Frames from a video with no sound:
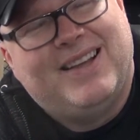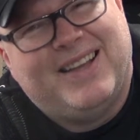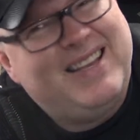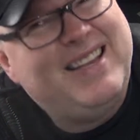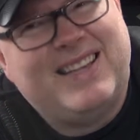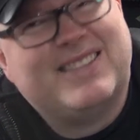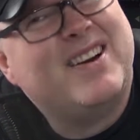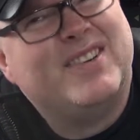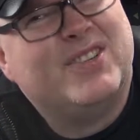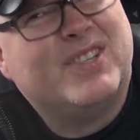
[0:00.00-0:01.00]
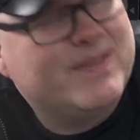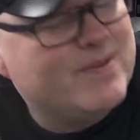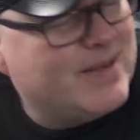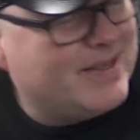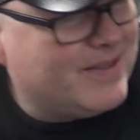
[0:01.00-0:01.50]
it is kind of
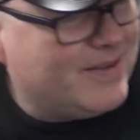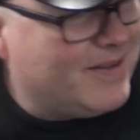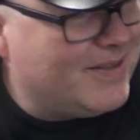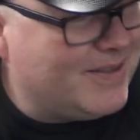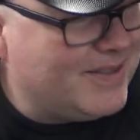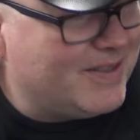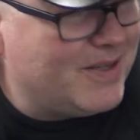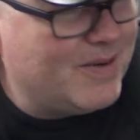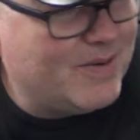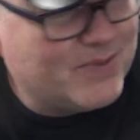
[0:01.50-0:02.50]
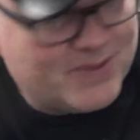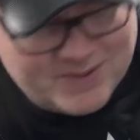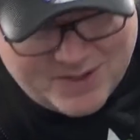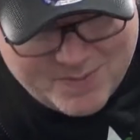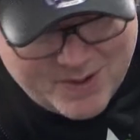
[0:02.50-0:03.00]
shovelware, so I don't know. I was in
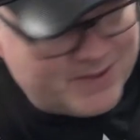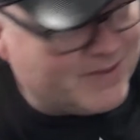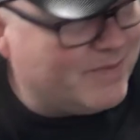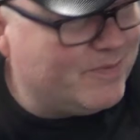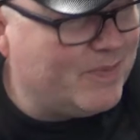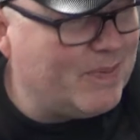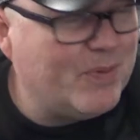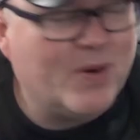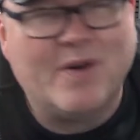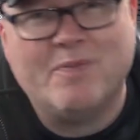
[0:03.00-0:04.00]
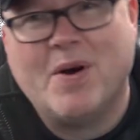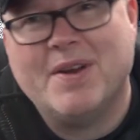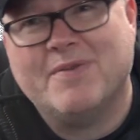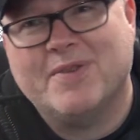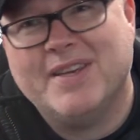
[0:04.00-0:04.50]
2 minds. I've been put off
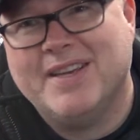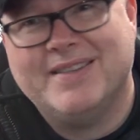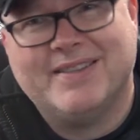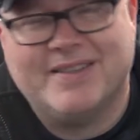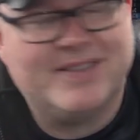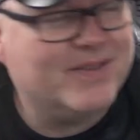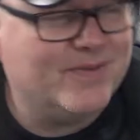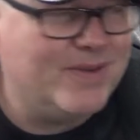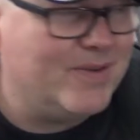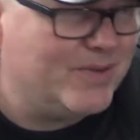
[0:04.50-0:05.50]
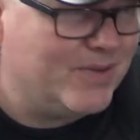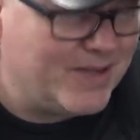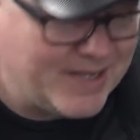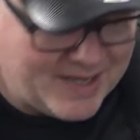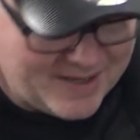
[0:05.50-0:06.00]
buying it for years, and I just thought, so
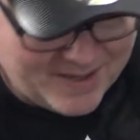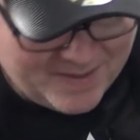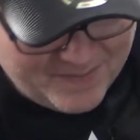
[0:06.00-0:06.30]
I'll get it now.